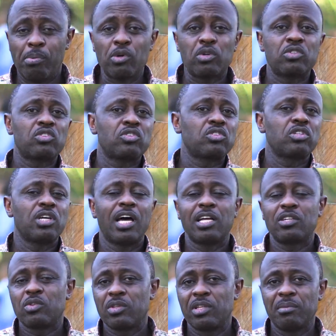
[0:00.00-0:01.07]
books,
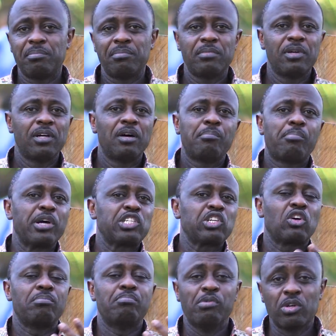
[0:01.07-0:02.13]
to the
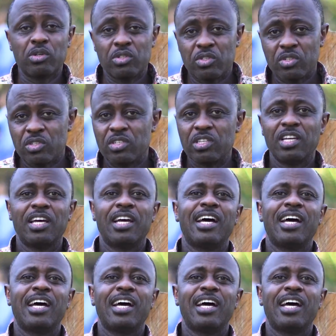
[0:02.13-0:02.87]
poetical books,